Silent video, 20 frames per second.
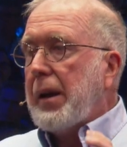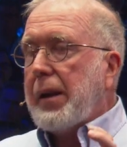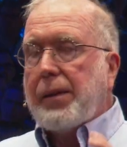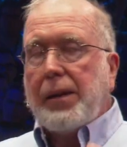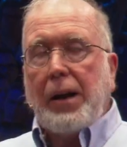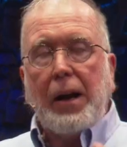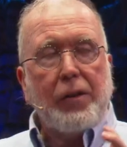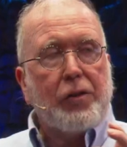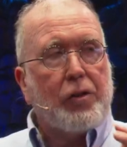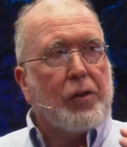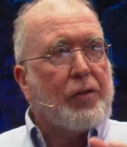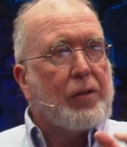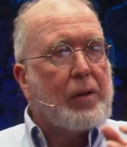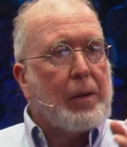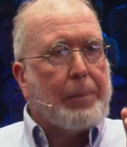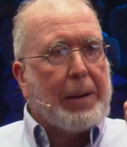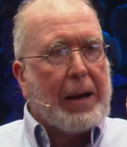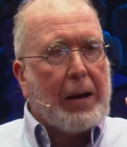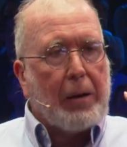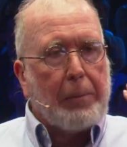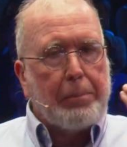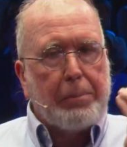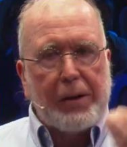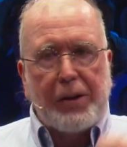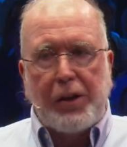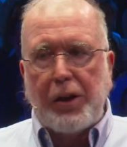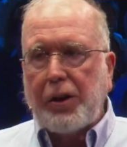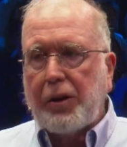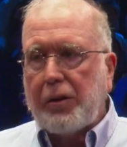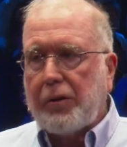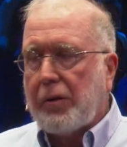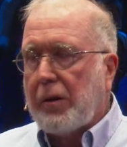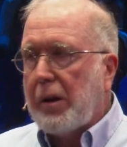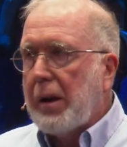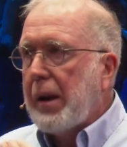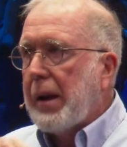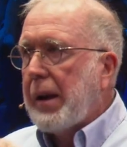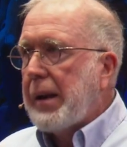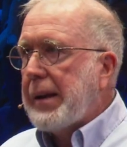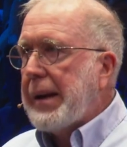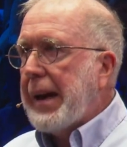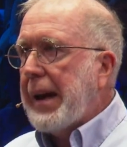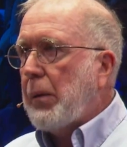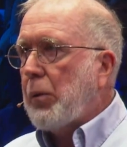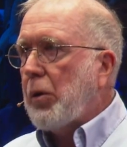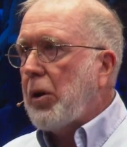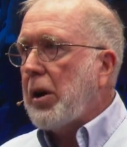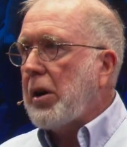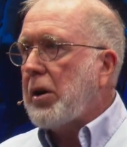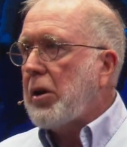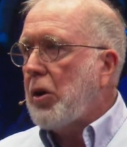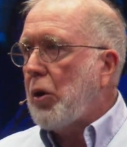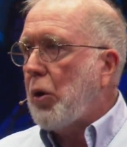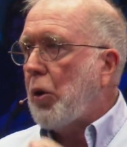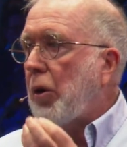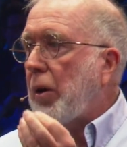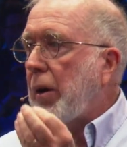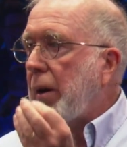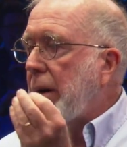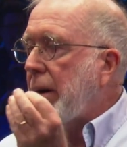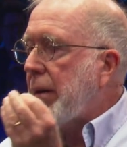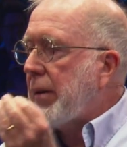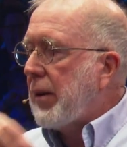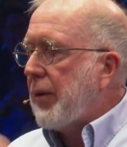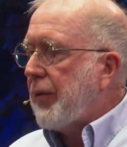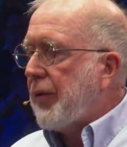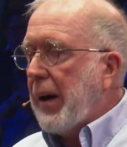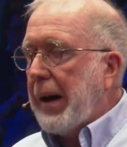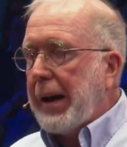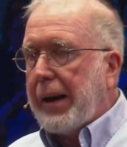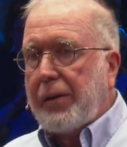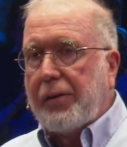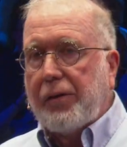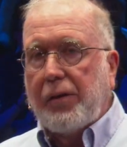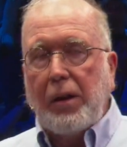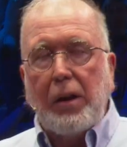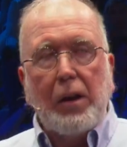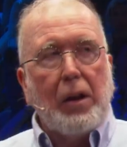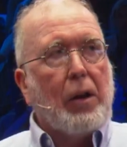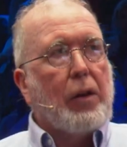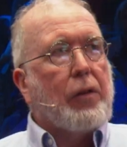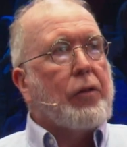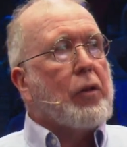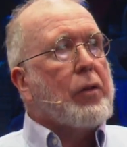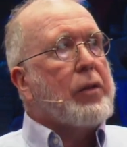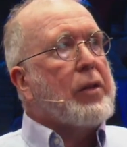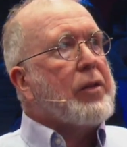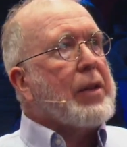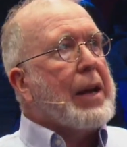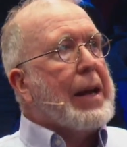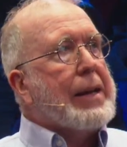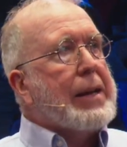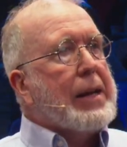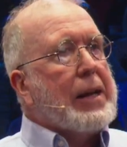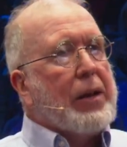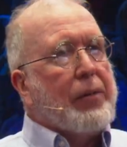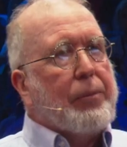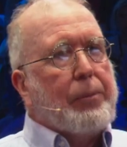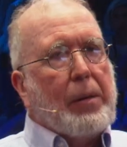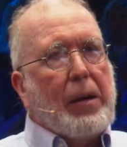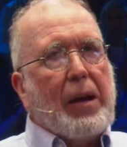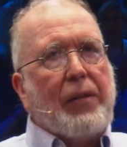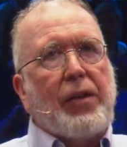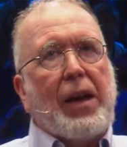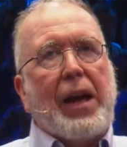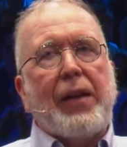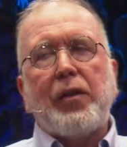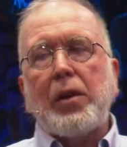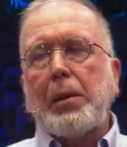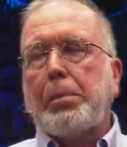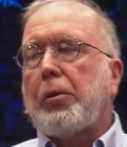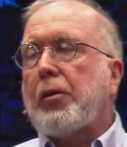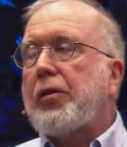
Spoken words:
not just about a particular network or device. So this idea of having